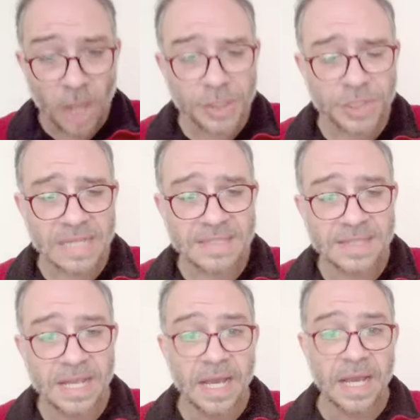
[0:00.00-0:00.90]
By
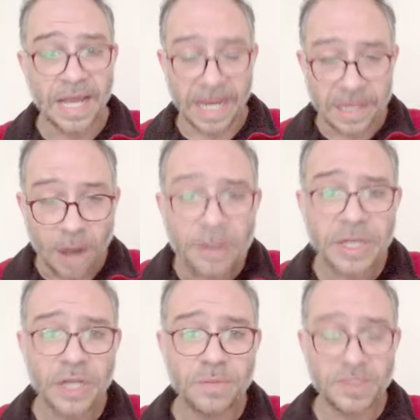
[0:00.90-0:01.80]
contrast,
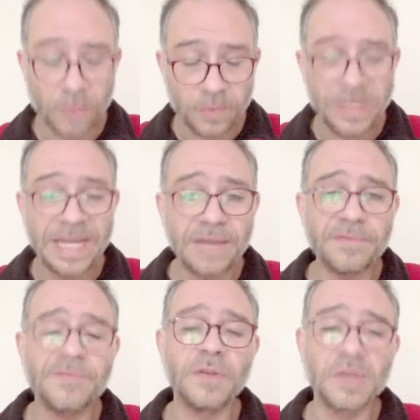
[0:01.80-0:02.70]
in arguments, when
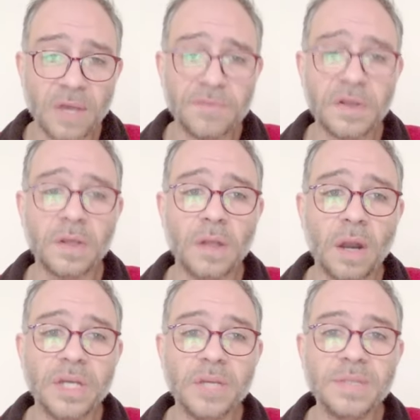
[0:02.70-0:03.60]
we give
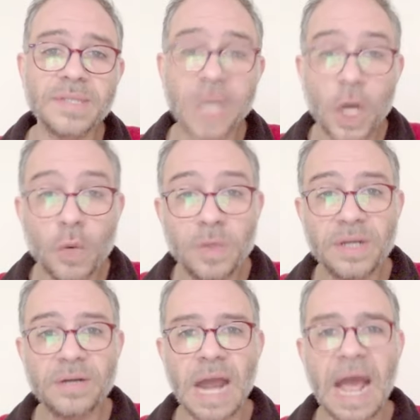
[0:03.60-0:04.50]
philosophical arguments,
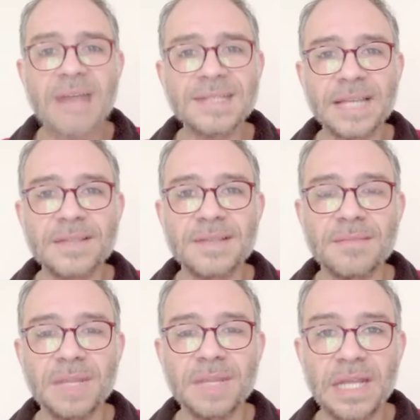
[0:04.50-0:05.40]
we're
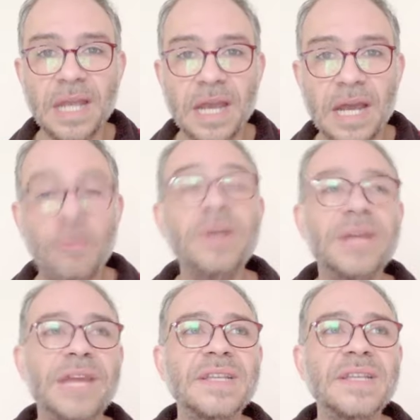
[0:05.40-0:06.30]
giving somebody
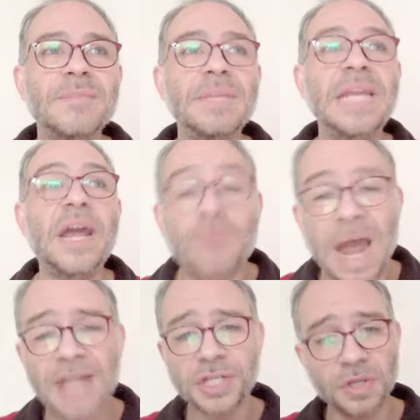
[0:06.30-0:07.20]

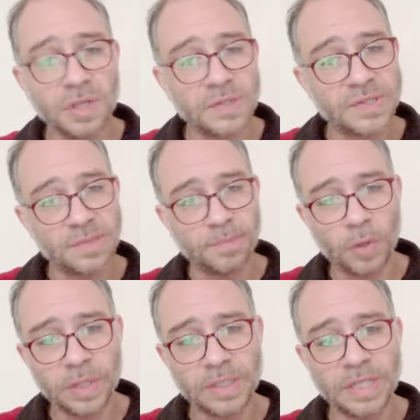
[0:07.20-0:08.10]
a rational
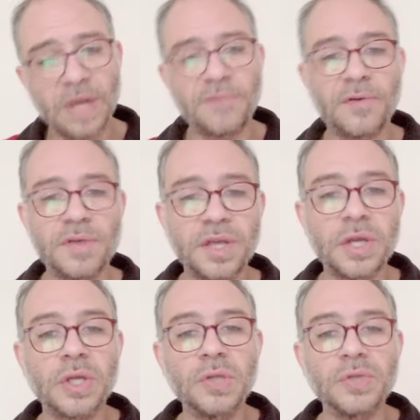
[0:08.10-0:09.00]
support
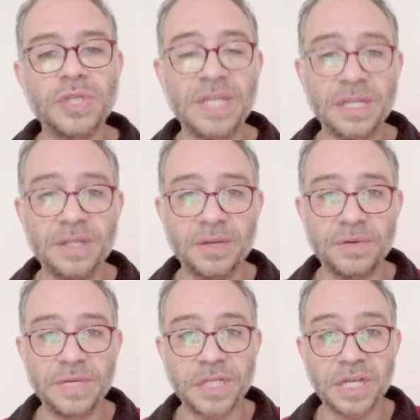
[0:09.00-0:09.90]
for the
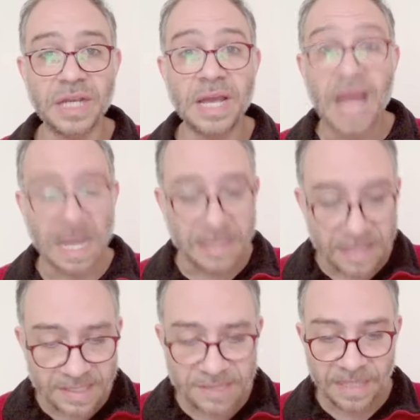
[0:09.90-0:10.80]
conclusion that they're reaching.
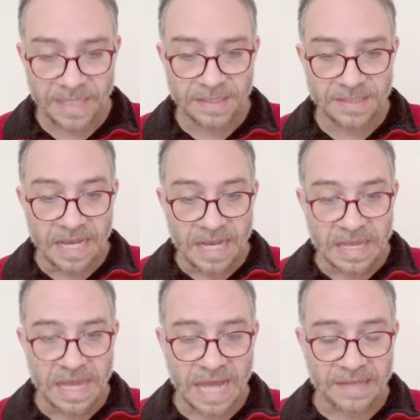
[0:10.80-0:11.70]
And this
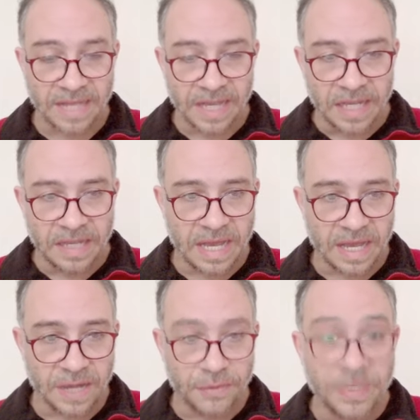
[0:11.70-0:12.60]
means that
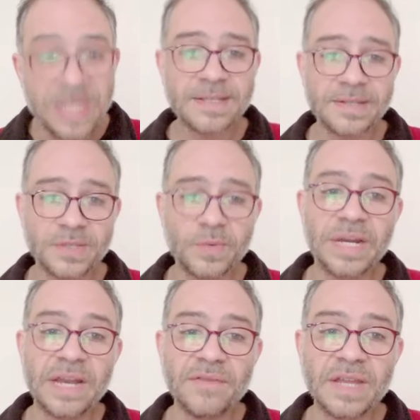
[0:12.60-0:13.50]
the
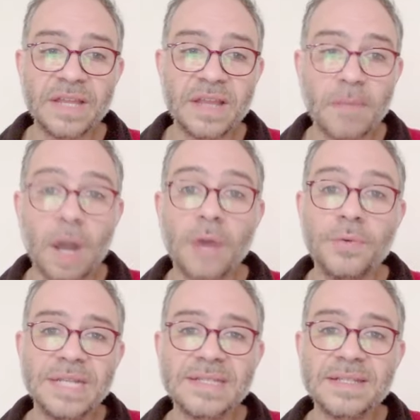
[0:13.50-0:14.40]
reasons we're giving
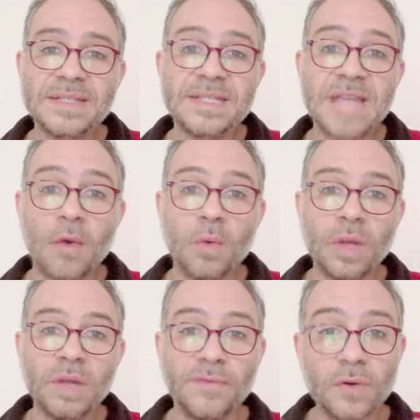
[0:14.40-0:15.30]
them are reasons
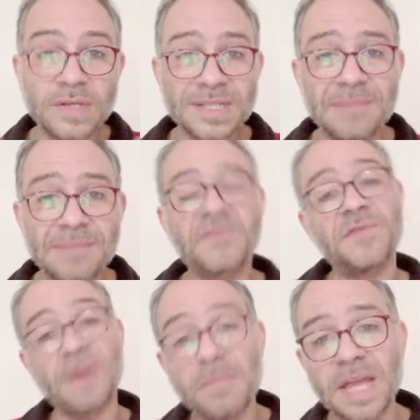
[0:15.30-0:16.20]
that will force
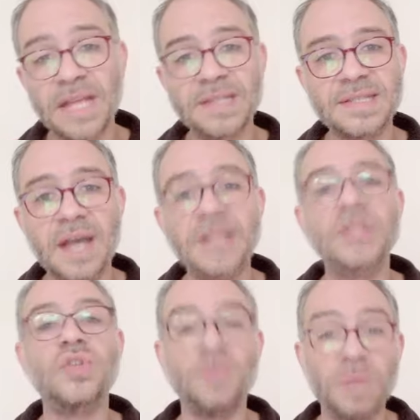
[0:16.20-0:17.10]
them from the
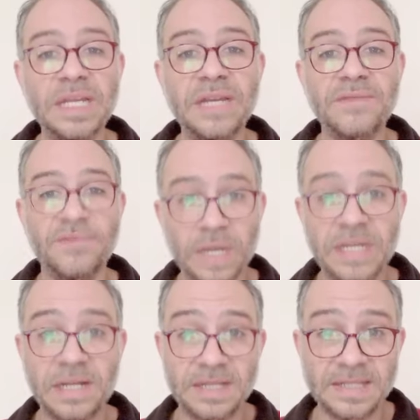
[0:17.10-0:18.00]
inside to
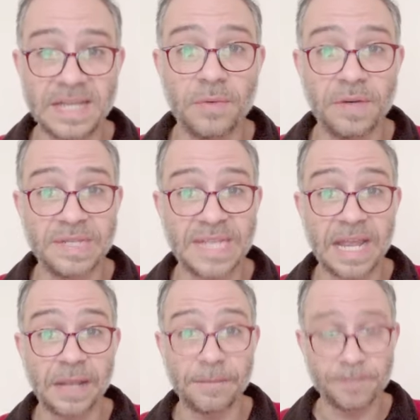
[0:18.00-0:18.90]
believe what it is that
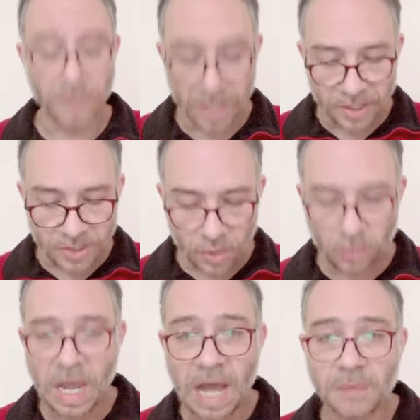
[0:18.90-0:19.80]
we're saying.
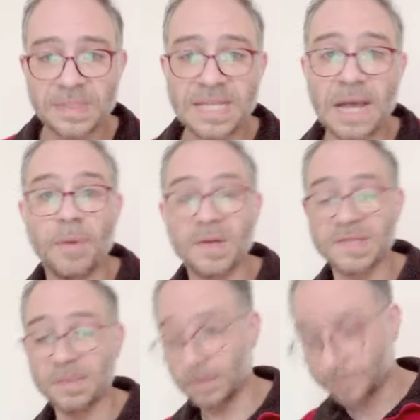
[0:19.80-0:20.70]
So, how is
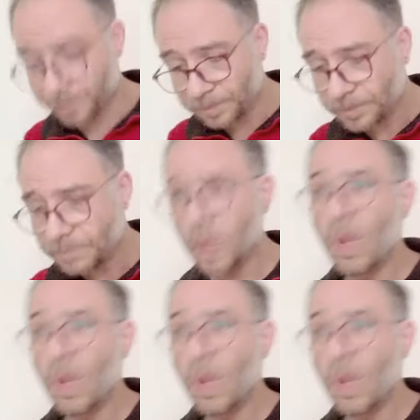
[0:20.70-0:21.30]
that possible?